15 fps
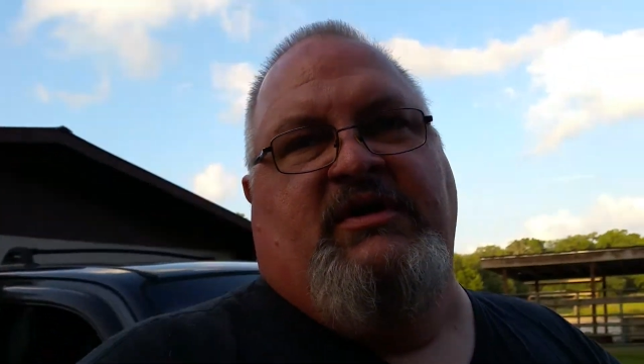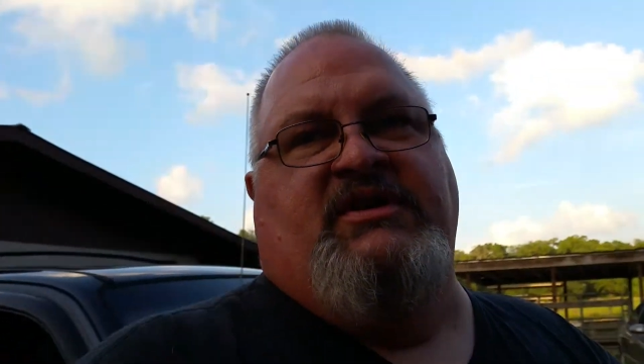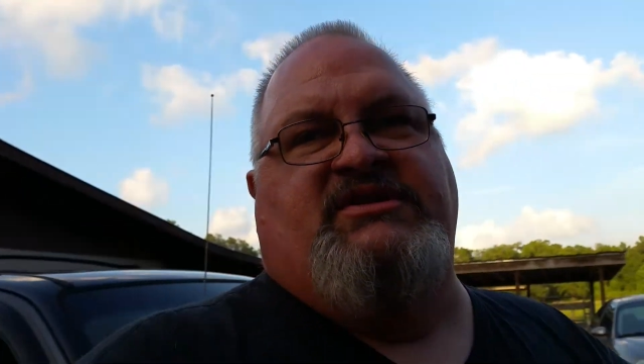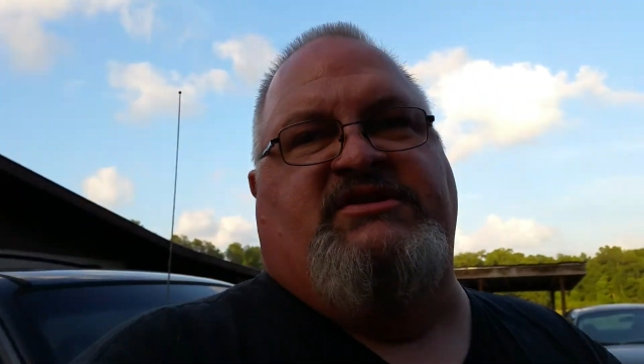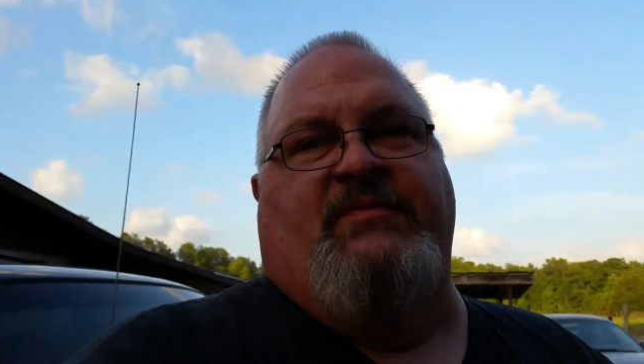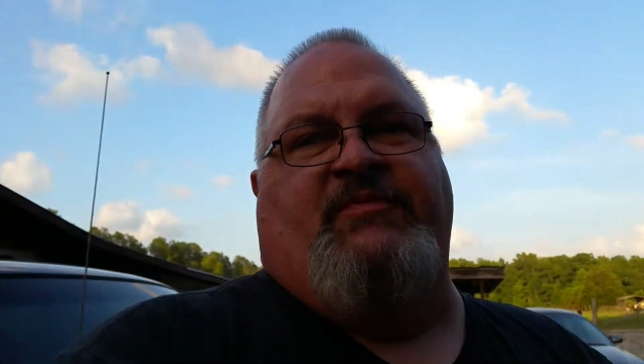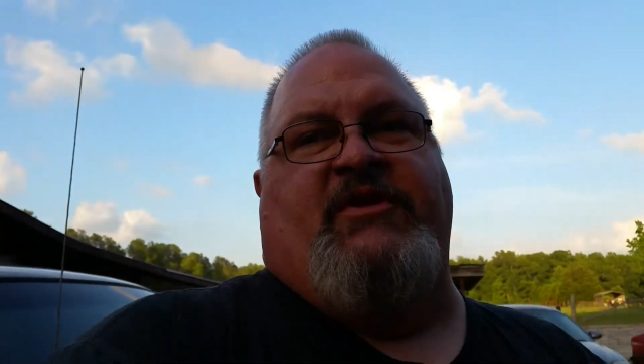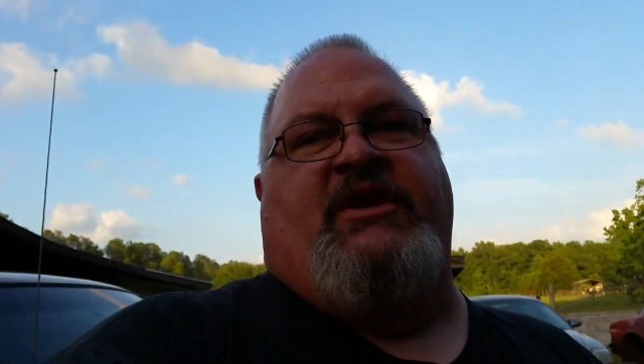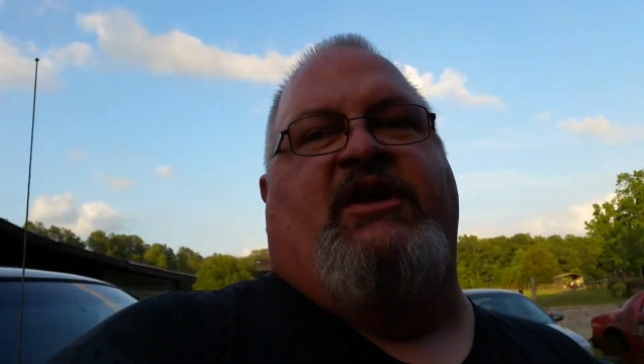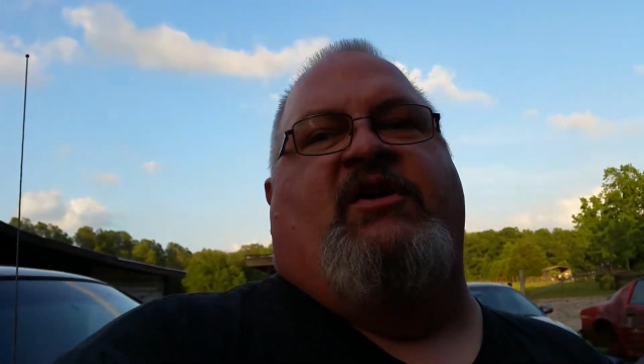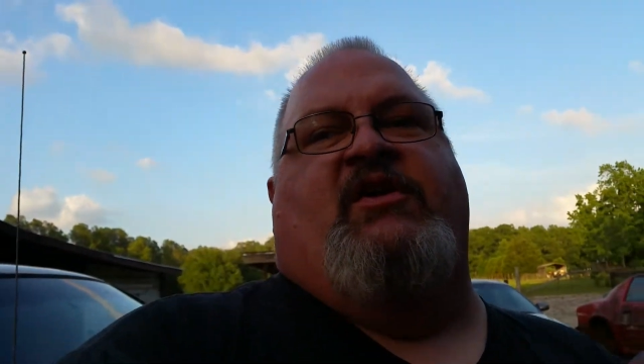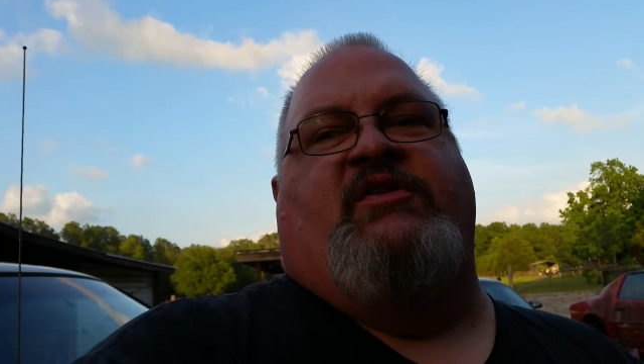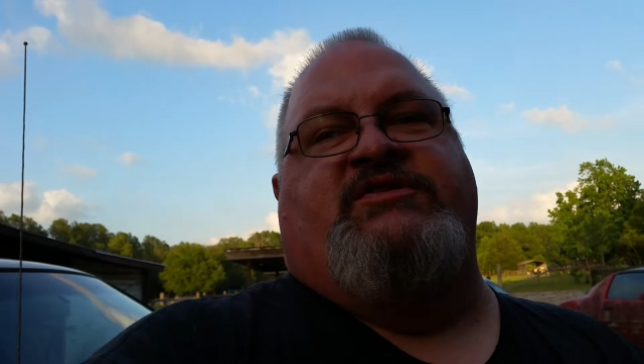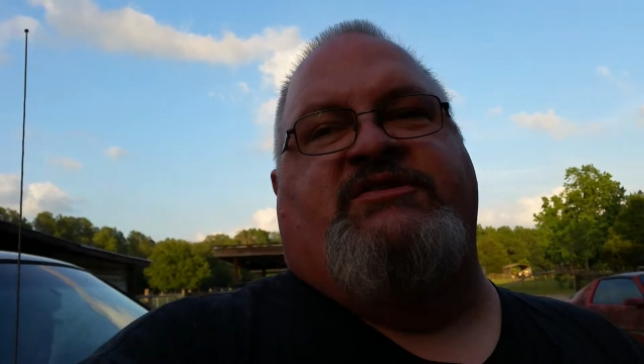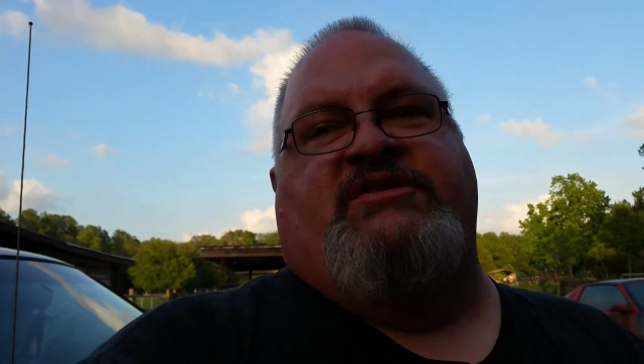something
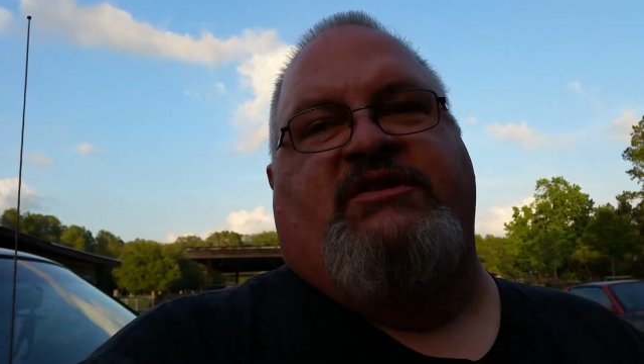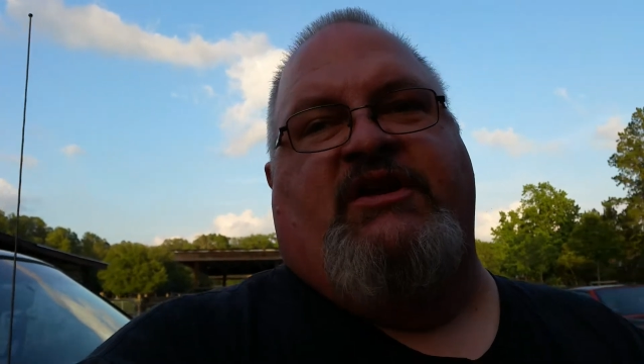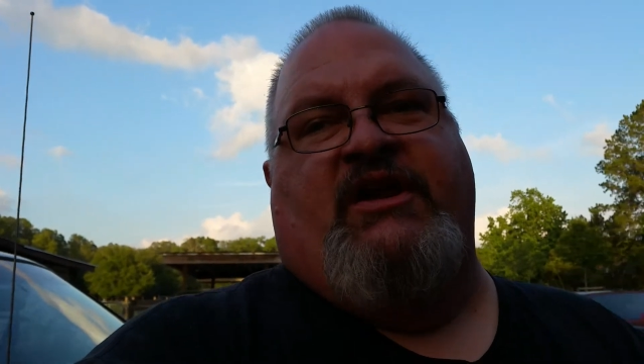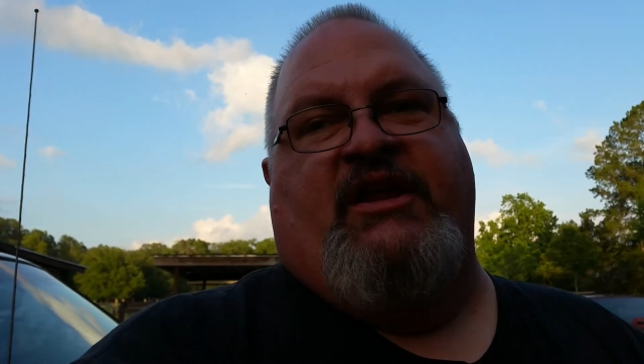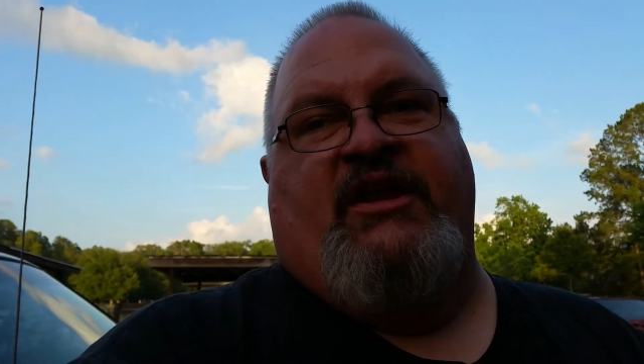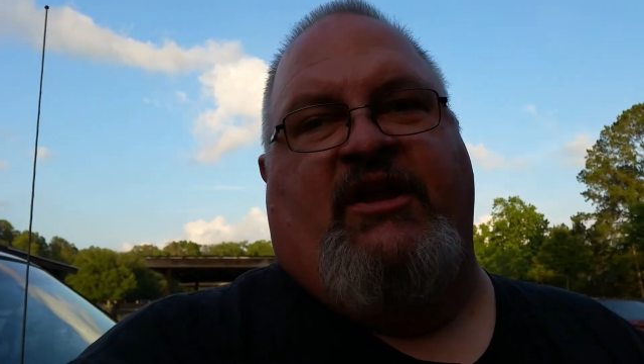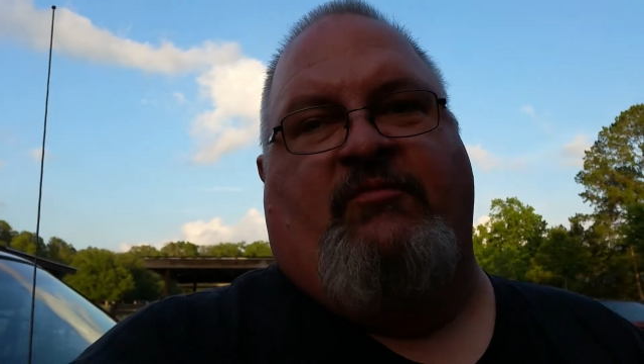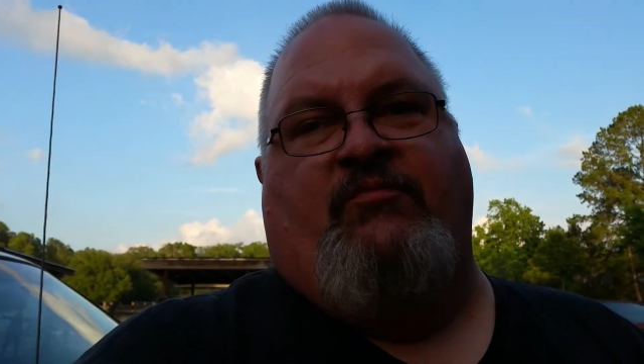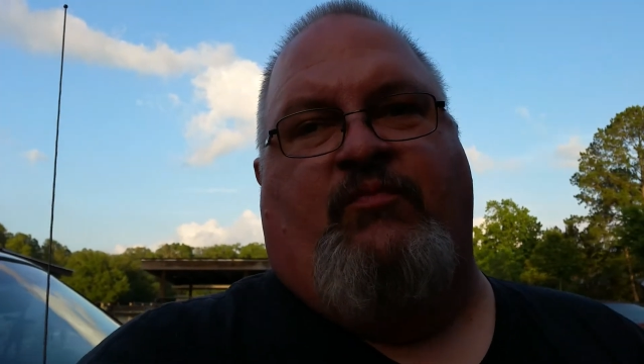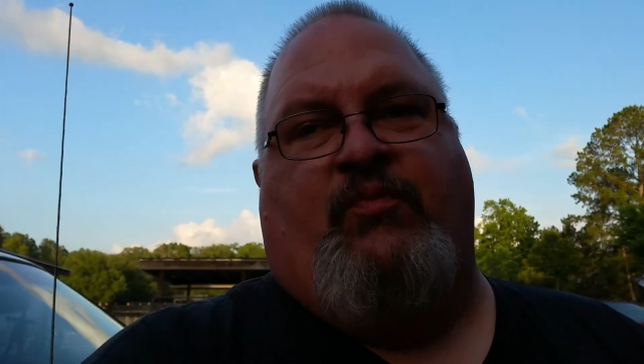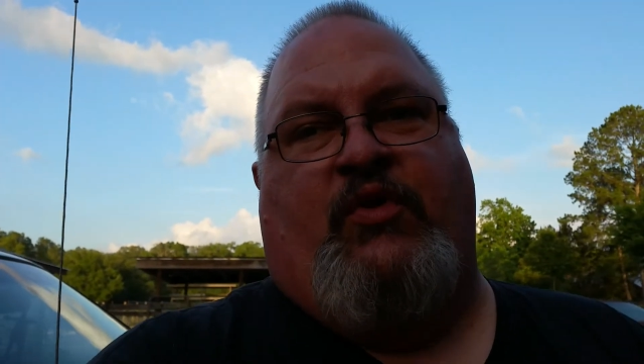else, and it